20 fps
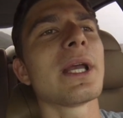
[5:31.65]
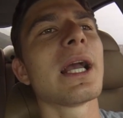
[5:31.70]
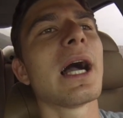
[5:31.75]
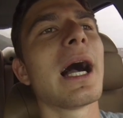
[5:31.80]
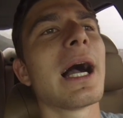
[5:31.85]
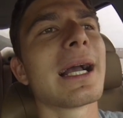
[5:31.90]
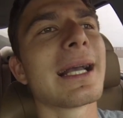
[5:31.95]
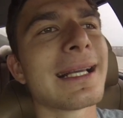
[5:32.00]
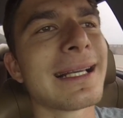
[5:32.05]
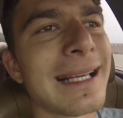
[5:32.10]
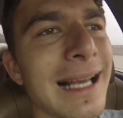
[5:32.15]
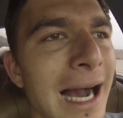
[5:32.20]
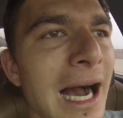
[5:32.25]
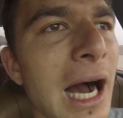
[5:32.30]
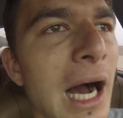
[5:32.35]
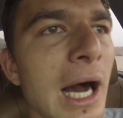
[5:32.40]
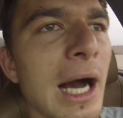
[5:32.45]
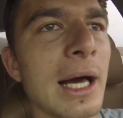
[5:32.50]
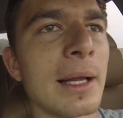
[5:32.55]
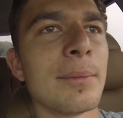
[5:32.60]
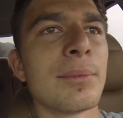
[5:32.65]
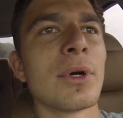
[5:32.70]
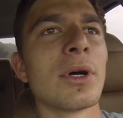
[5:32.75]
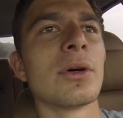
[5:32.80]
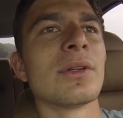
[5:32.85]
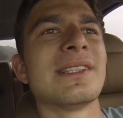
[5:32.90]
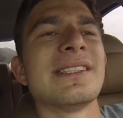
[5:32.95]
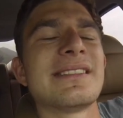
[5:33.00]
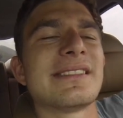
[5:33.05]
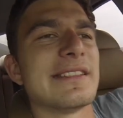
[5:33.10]
got god
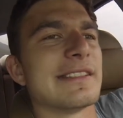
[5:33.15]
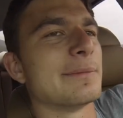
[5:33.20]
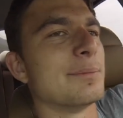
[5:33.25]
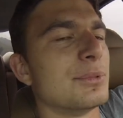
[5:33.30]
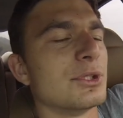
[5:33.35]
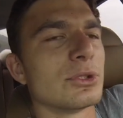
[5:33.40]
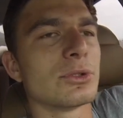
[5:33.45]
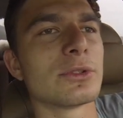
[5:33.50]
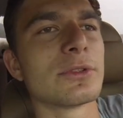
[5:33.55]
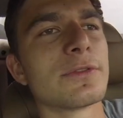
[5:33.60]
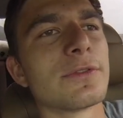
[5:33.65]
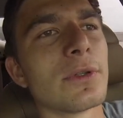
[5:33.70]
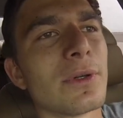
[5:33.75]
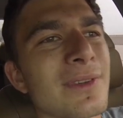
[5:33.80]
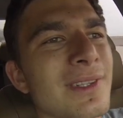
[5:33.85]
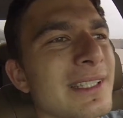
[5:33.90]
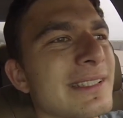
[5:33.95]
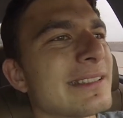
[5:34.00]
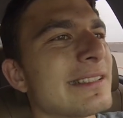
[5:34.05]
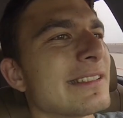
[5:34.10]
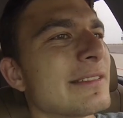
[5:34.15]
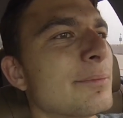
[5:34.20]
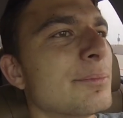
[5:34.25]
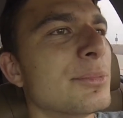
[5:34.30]
bro this is beautiful this is